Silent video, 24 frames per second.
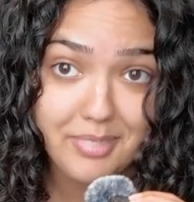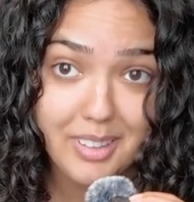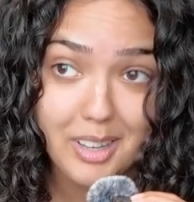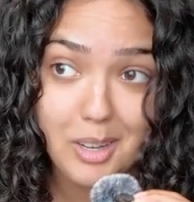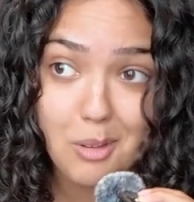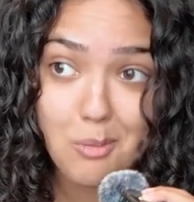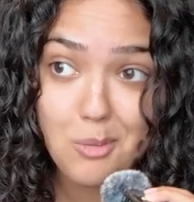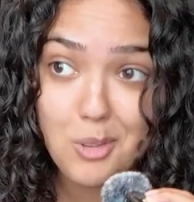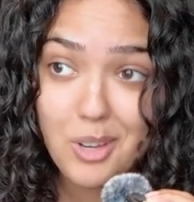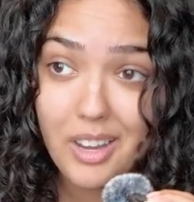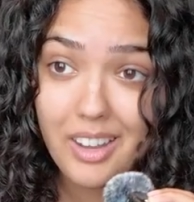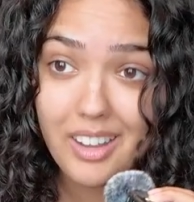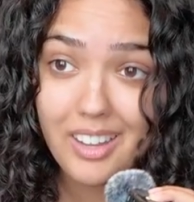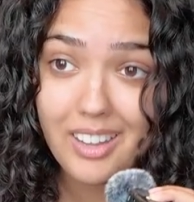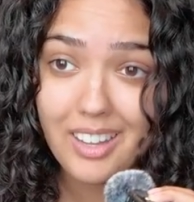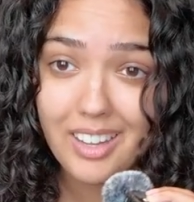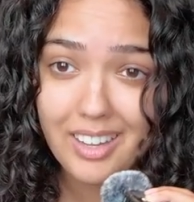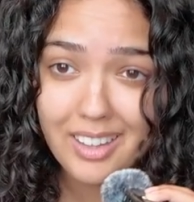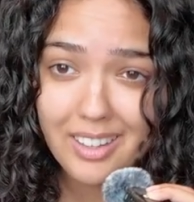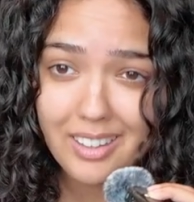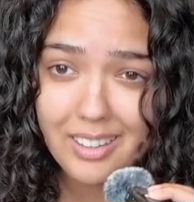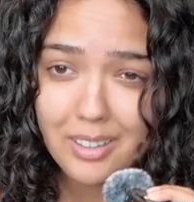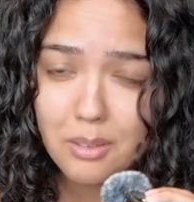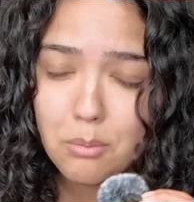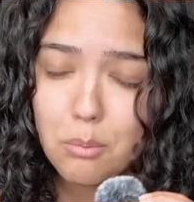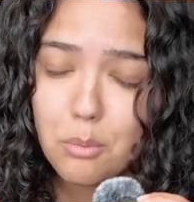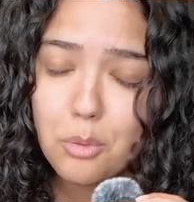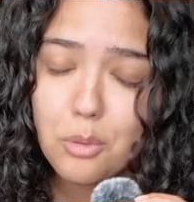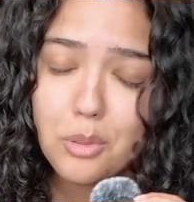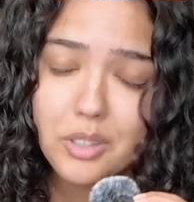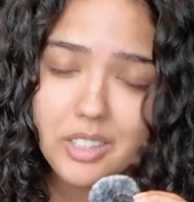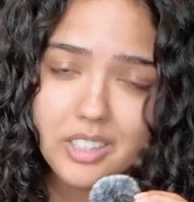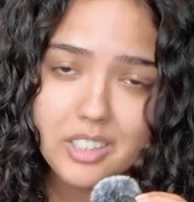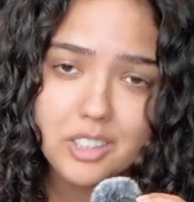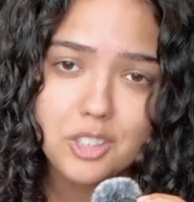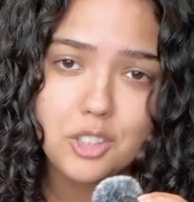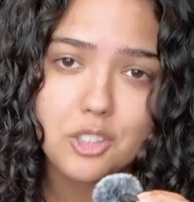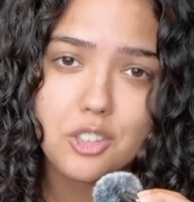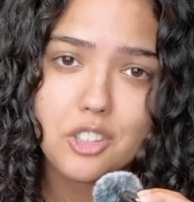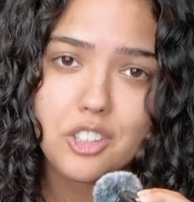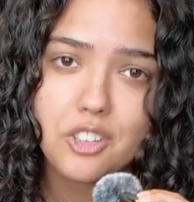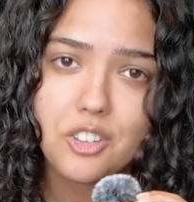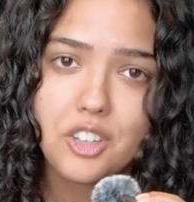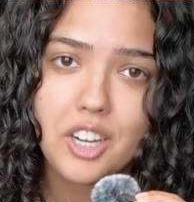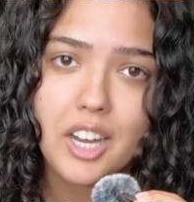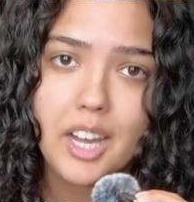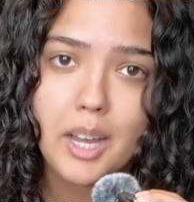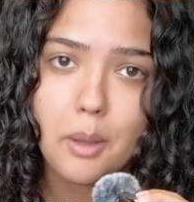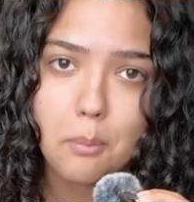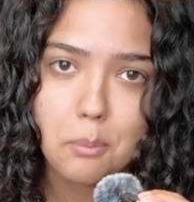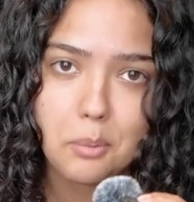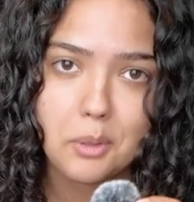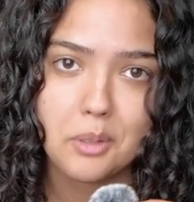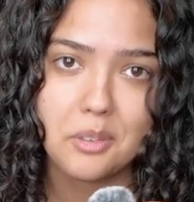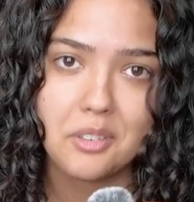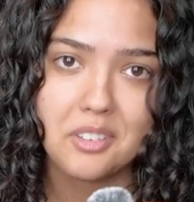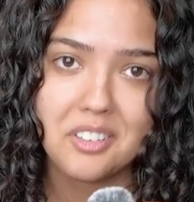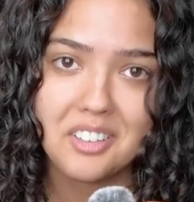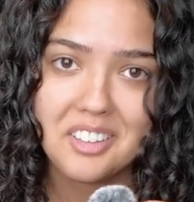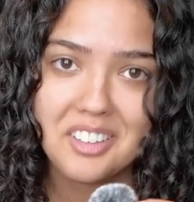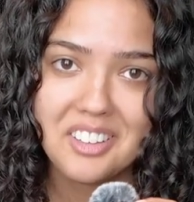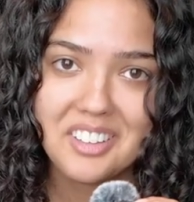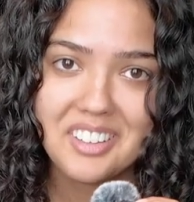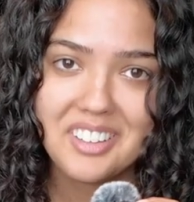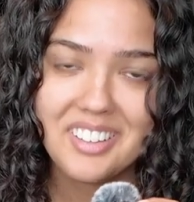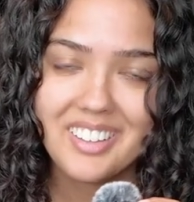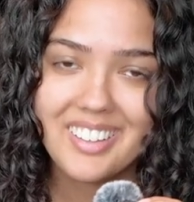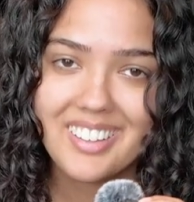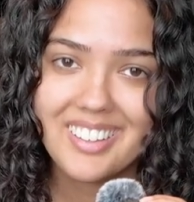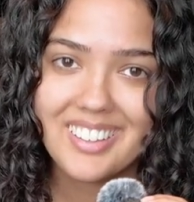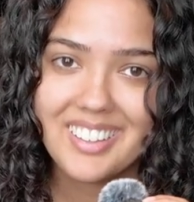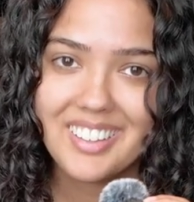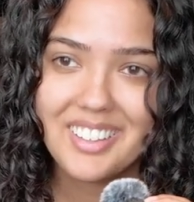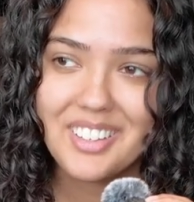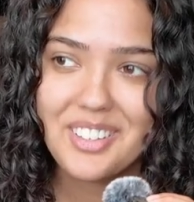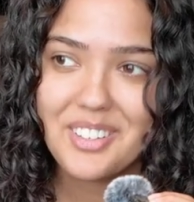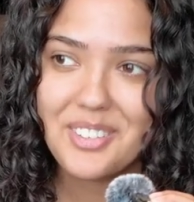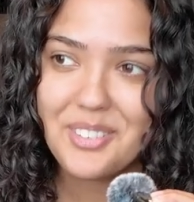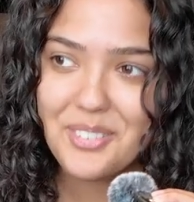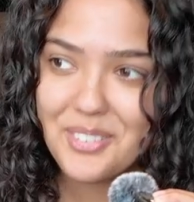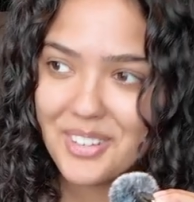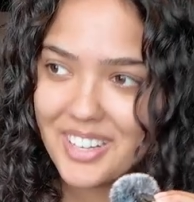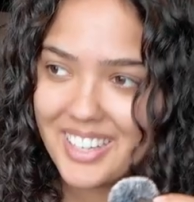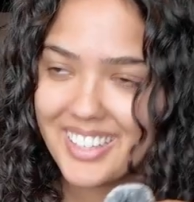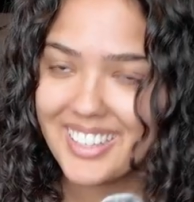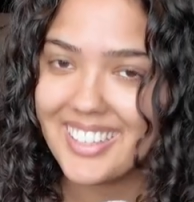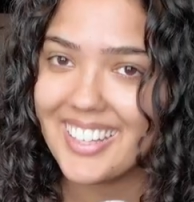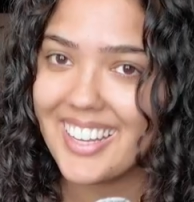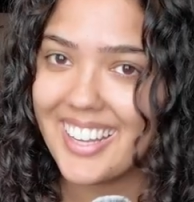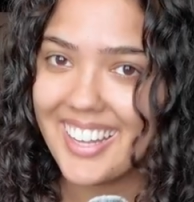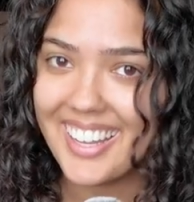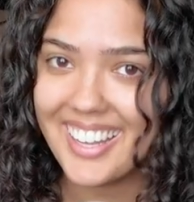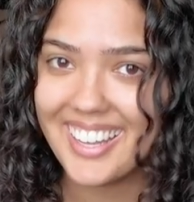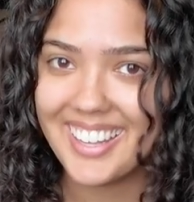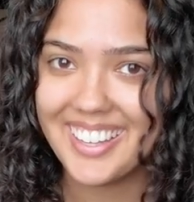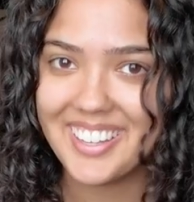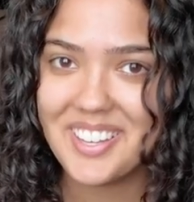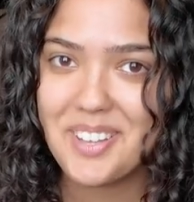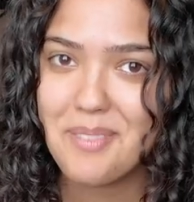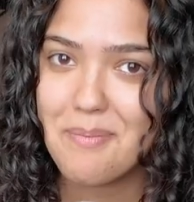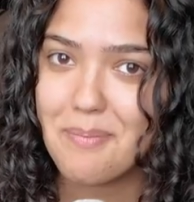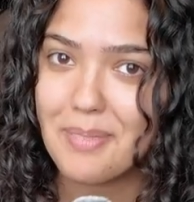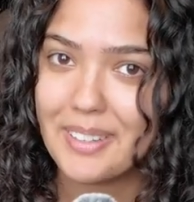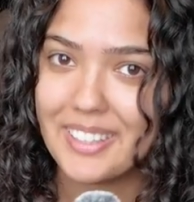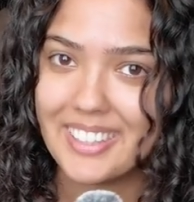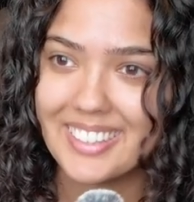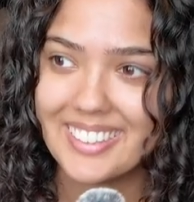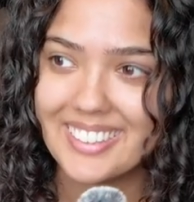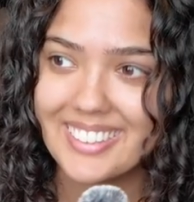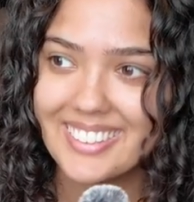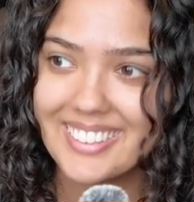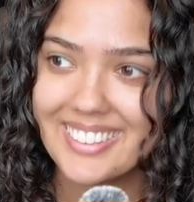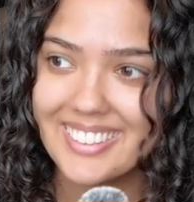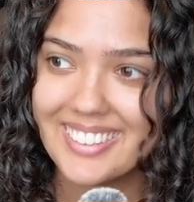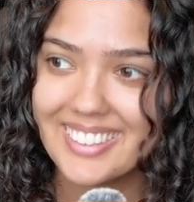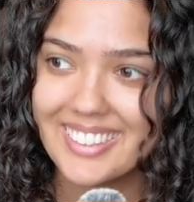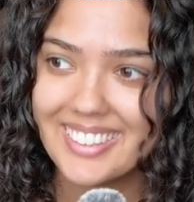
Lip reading: I'm pretty sure it'll happen one day, but